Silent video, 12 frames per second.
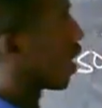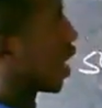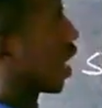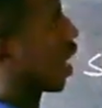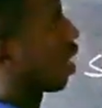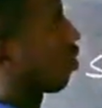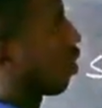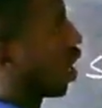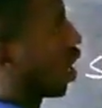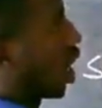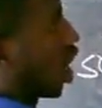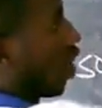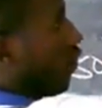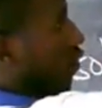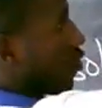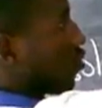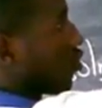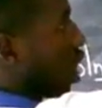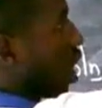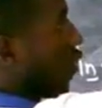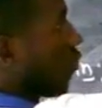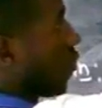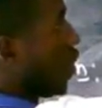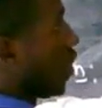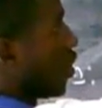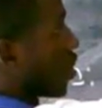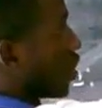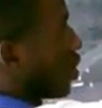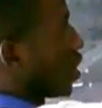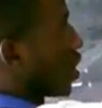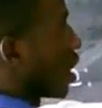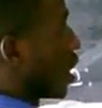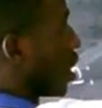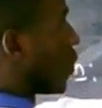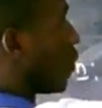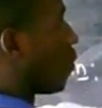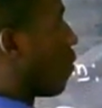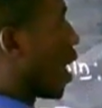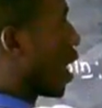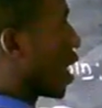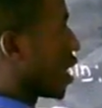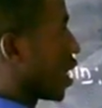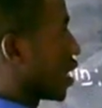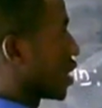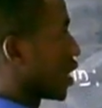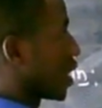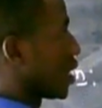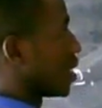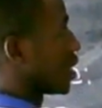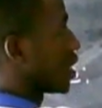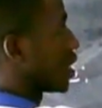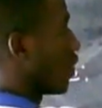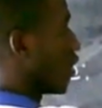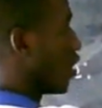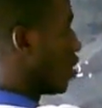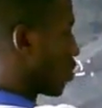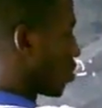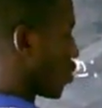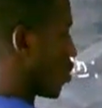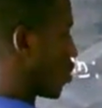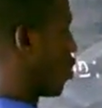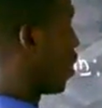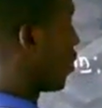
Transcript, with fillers: I'll have 12 newtons minus 7 newtons. Or oh, let me